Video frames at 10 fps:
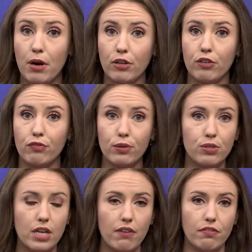marked the
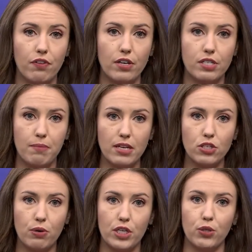first day of the fall
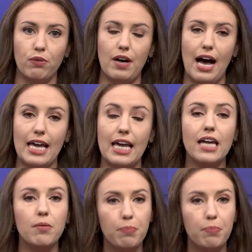semester at U of I, and a